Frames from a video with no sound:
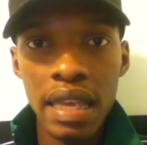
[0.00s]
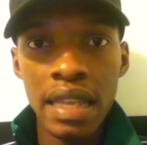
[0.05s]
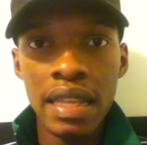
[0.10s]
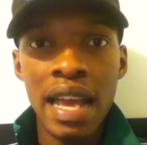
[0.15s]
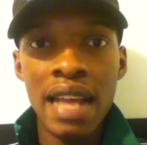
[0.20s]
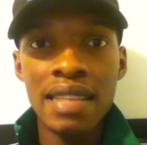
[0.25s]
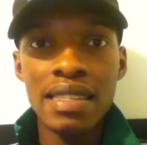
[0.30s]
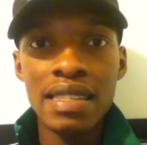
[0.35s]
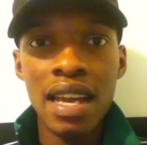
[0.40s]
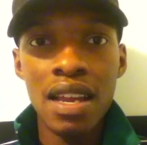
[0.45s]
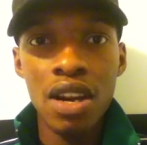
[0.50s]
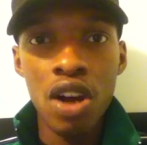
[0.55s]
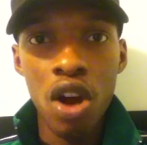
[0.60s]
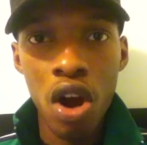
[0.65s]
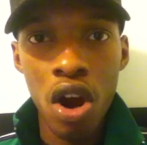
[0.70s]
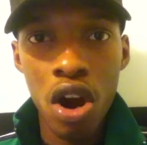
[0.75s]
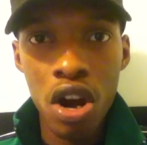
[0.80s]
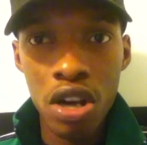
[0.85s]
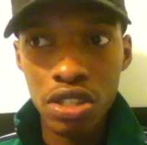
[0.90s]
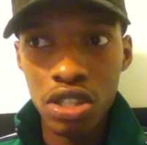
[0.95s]
And that's kind of
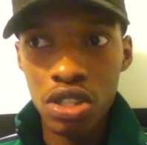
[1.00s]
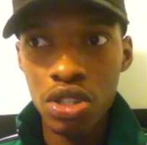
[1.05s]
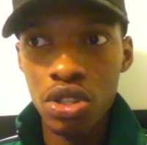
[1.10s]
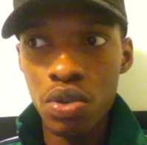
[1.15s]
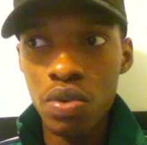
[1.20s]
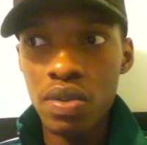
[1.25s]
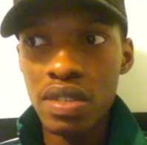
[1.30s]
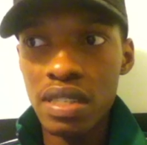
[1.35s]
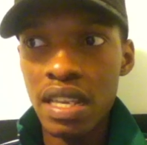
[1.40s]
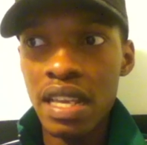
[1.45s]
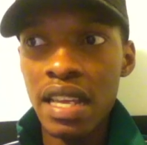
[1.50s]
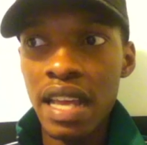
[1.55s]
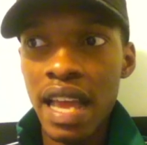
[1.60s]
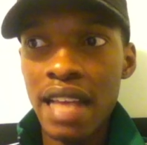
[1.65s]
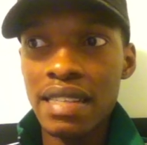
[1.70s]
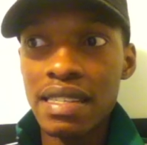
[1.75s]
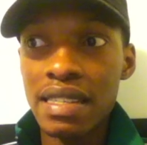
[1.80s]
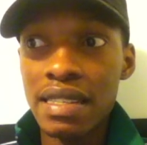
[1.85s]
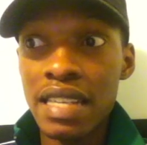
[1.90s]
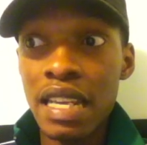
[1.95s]
hard to do, seeing
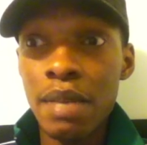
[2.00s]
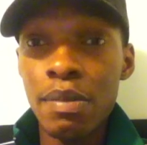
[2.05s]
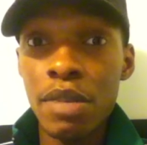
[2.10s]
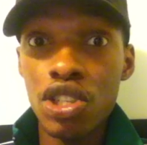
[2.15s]
as the team